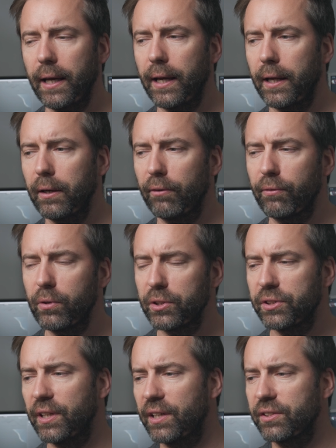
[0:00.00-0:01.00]
and of
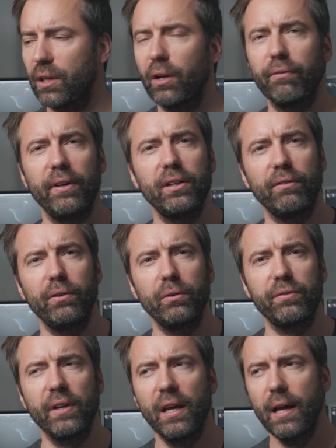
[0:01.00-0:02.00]
course there's a lot of
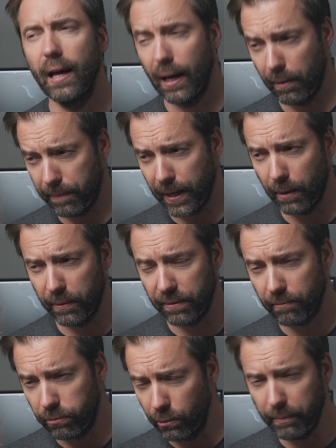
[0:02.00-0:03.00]
interviews out there
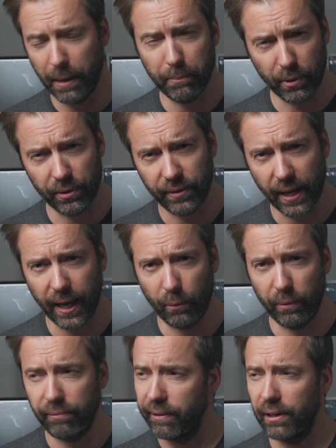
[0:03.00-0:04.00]
with crew members
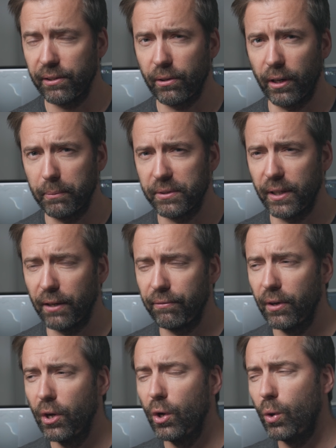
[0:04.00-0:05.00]
and with Ridley Scott
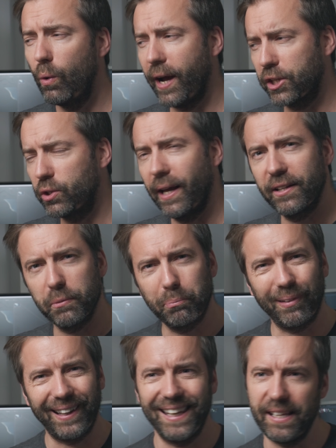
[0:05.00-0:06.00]
himself who actually
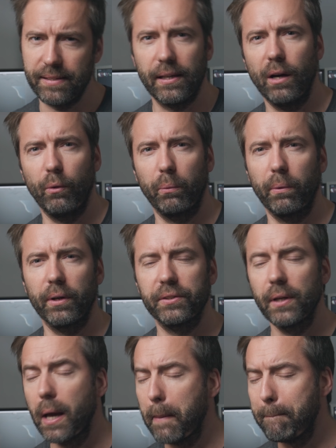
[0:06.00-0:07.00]
explains how it works.